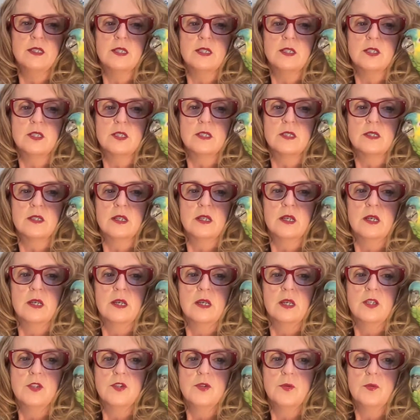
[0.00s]

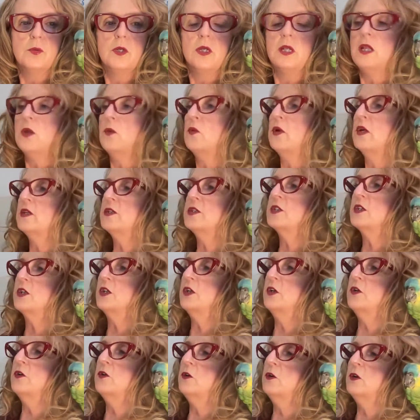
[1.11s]
It's really well
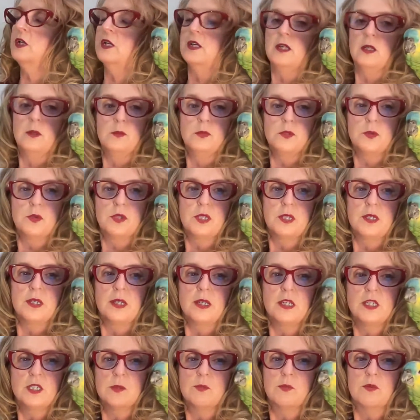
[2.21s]
secured. It comes with a
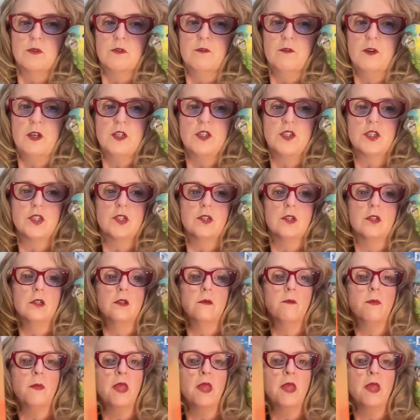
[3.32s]
nice professional